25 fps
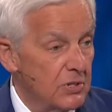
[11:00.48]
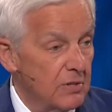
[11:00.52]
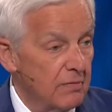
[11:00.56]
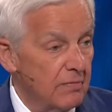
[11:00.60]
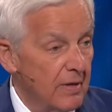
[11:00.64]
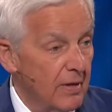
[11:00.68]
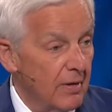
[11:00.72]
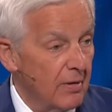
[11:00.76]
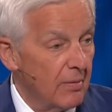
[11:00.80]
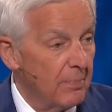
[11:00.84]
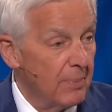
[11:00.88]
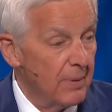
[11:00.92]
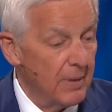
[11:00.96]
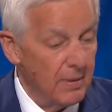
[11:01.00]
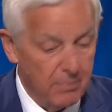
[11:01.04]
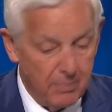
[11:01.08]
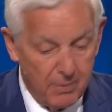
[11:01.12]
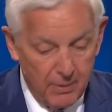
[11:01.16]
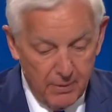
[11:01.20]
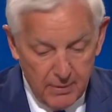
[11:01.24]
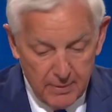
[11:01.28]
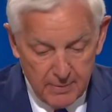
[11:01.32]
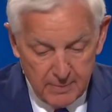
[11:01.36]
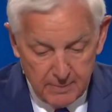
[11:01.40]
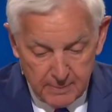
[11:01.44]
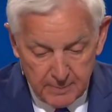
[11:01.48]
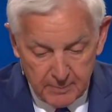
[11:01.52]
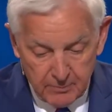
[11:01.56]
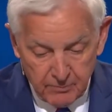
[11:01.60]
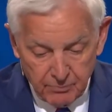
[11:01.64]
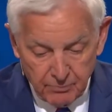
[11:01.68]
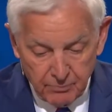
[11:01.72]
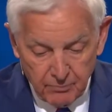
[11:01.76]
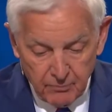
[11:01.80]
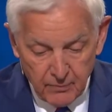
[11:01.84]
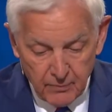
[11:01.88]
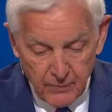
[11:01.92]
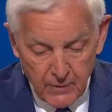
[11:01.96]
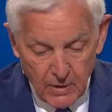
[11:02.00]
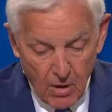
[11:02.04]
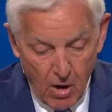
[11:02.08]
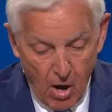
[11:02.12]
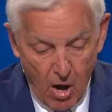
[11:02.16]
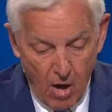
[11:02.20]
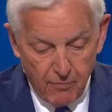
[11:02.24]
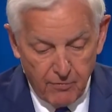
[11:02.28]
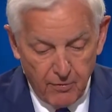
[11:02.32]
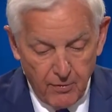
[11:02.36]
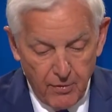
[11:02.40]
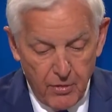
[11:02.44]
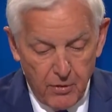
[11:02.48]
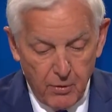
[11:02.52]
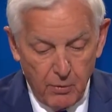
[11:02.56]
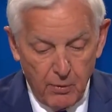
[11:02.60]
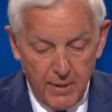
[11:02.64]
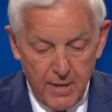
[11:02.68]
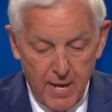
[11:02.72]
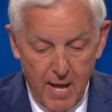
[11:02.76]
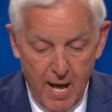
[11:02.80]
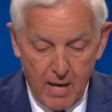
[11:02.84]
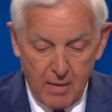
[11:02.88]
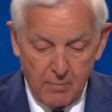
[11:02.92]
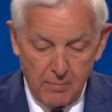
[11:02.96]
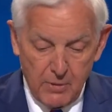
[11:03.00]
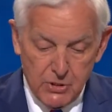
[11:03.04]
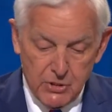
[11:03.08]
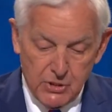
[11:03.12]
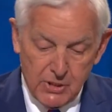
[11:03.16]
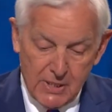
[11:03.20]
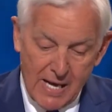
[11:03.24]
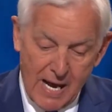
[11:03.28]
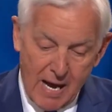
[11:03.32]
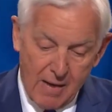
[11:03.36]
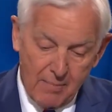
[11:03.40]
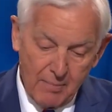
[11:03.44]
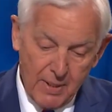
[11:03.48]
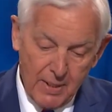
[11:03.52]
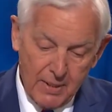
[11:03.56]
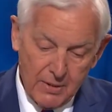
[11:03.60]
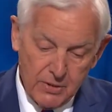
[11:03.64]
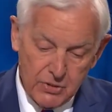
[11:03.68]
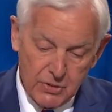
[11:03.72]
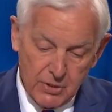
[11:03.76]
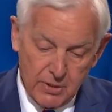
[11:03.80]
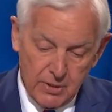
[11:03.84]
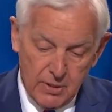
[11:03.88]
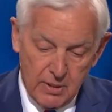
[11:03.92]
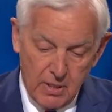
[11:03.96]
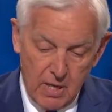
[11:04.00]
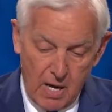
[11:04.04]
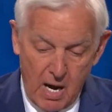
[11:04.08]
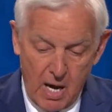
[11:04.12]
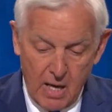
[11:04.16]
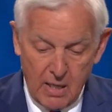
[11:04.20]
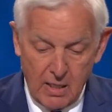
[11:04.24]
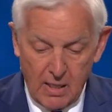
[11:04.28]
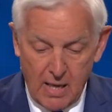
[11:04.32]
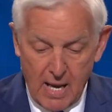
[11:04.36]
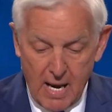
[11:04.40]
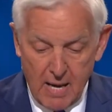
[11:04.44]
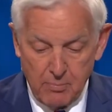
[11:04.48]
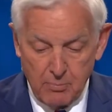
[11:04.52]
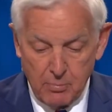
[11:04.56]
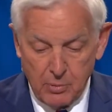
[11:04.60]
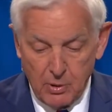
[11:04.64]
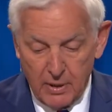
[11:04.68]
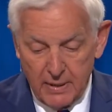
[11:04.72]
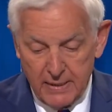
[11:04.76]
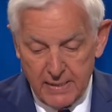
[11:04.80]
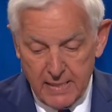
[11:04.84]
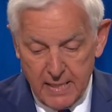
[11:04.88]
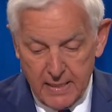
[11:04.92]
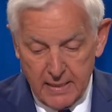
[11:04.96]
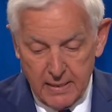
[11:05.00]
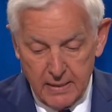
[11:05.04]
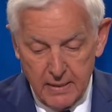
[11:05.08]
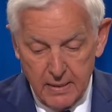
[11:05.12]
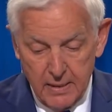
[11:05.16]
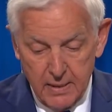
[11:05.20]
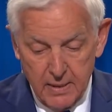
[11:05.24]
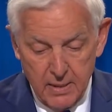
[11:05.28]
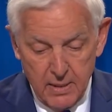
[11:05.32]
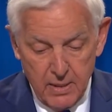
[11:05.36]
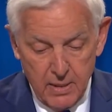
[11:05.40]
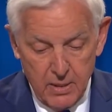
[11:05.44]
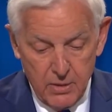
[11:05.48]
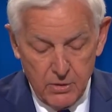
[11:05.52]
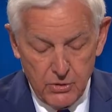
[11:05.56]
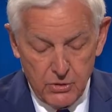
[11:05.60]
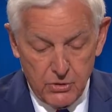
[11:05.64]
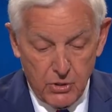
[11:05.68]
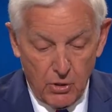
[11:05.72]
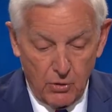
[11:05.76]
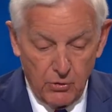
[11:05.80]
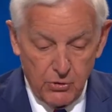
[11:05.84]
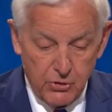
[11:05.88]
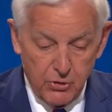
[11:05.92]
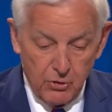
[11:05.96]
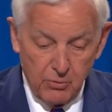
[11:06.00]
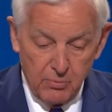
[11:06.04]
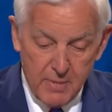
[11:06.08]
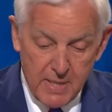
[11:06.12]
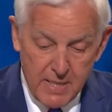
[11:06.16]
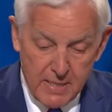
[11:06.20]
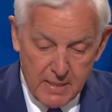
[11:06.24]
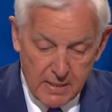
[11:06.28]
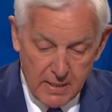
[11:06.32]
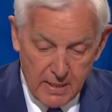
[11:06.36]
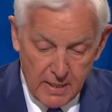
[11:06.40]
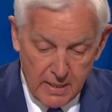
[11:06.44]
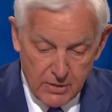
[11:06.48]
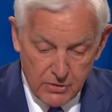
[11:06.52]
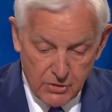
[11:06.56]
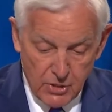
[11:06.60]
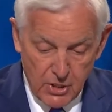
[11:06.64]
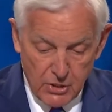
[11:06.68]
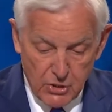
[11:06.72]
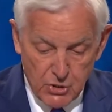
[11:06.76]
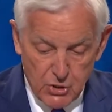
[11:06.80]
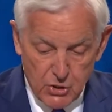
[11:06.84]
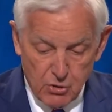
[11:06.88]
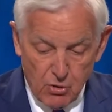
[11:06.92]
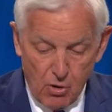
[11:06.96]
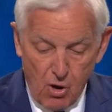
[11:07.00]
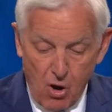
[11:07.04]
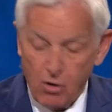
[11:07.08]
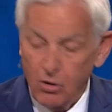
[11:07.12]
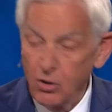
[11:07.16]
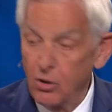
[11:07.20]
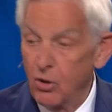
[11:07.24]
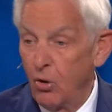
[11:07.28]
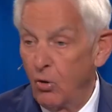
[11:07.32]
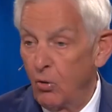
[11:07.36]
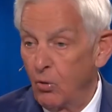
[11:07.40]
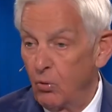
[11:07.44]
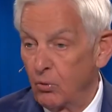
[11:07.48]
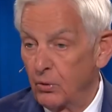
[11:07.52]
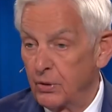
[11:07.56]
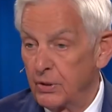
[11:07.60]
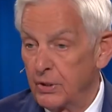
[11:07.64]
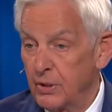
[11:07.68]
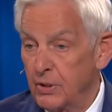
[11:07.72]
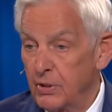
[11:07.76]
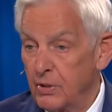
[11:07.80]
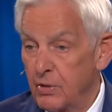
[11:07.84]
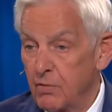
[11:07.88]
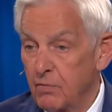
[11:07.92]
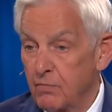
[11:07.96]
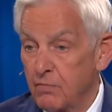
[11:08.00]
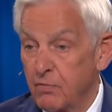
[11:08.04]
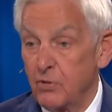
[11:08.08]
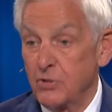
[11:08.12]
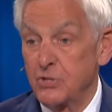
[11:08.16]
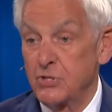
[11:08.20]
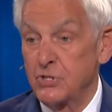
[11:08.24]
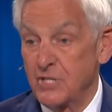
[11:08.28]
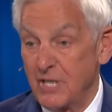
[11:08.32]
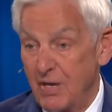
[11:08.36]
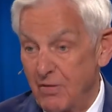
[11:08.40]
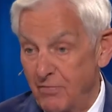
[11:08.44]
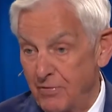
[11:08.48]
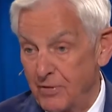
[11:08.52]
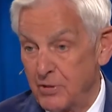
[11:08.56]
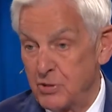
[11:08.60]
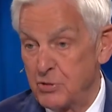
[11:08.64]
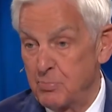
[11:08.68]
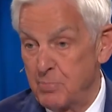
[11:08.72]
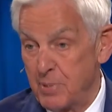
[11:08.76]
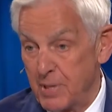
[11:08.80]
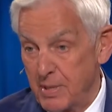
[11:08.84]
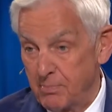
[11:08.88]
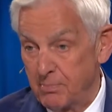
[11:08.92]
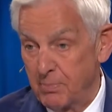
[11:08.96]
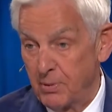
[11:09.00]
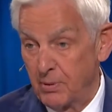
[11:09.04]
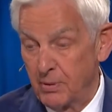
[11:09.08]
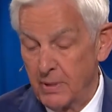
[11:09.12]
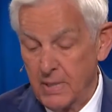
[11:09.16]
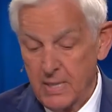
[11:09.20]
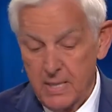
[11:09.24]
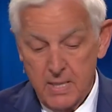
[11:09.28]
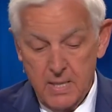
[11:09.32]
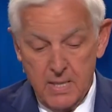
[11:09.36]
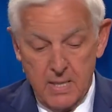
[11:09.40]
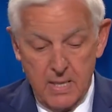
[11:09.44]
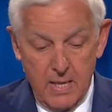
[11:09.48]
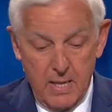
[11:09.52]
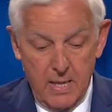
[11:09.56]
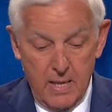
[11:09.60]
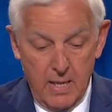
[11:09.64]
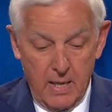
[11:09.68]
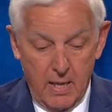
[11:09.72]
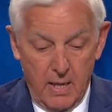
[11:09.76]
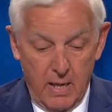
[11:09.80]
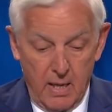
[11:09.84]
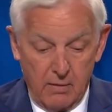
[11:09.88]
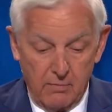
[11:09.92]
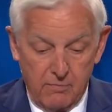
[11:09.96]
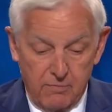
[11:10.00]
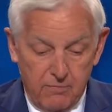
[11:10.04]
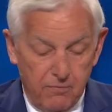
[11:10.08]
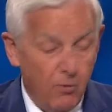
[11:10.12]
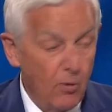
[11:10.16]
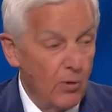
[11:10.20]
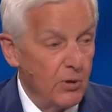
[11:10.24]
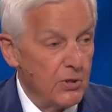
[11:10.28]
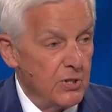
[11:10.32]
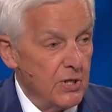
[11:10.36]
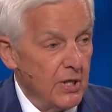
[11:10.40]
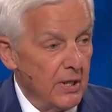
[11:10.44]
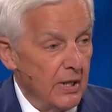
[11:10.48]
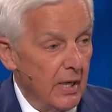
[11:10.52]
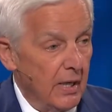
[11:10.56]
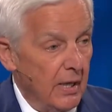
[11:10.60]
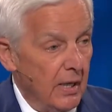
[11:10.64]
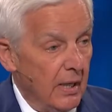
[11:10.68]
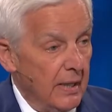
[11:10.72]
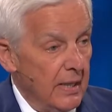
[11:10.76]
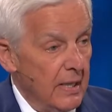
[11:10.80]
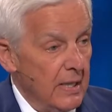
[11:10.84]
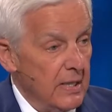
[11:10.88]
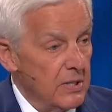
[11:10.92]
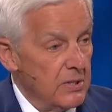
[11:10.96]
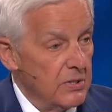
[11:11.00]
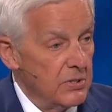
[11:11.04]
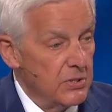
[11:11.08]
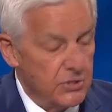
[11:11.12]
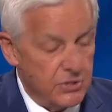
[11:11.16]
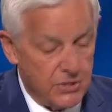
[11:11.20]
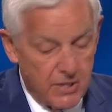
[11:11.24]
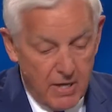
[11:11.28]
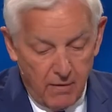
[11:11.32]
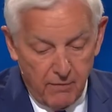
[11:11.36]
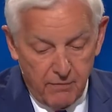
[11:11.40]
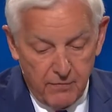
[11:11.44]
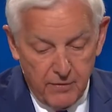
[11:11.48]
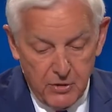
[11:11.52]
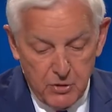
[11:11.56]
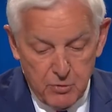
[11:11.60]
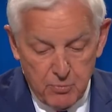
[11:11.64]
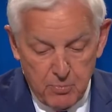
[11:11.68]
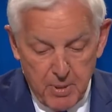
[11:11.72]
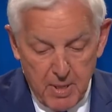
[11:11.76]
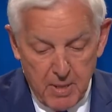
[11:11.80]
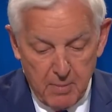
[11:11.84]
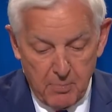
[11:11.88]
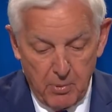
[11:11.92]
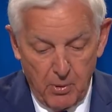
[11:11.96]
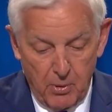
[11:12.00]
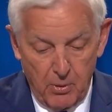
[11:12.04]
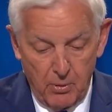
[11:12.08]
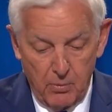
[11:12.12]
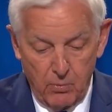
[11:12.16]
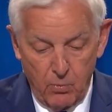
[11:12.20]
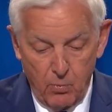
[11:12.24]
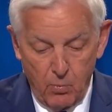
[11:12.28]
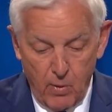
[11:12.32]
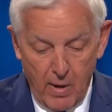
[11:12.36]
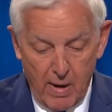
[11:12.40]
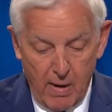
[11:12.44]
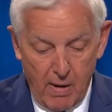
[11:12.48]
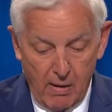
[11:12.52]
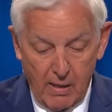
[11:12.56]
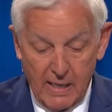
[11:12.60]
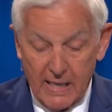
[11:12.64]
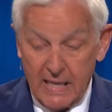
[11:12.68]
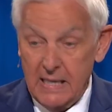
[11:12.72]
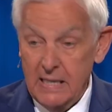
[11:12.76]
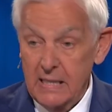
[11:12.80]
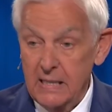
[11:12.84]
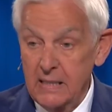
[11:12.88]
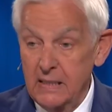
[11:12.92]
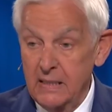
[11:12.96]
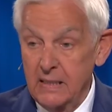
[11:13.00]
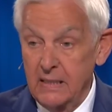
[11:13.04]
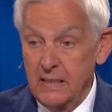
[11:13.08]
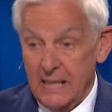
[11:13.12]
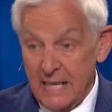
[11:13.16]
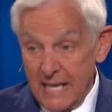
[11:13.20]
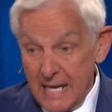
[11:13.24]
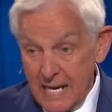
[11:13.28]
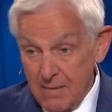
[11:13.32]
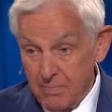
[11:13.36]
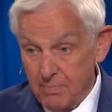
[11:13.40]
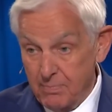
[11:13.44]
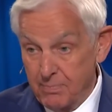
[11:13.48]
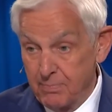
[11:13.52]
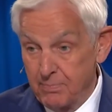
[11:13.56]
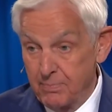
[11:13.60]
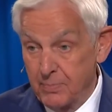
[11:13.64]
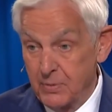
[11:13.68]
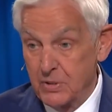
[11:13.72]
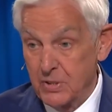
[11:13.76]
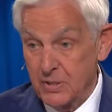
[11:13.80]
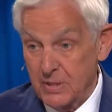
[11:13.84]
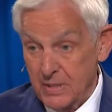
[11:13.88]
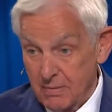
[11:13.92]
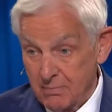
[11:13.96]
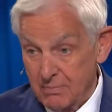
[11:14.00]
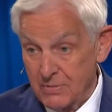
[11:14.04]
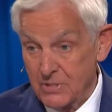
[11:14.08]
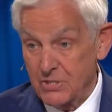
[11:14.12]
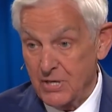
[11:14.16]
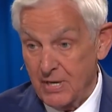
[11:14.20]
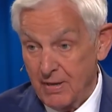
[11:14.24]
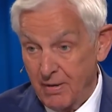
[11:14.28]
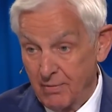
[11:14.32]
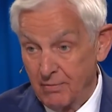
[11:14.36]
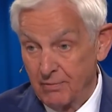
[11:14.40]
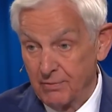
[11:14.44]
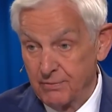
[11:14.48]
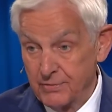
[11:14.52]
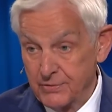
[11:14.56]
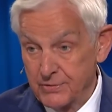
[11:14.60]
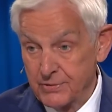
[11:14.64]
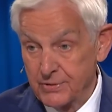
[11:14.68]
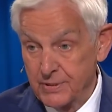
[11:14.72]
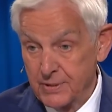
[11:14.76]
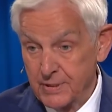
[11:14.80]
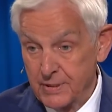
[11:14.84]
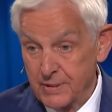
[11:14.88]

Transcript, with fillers: of other people often through anonymous comments and online bullying, social media is a stronghold for selfish people. Unfortunately, selfish people rarely keep to themselves.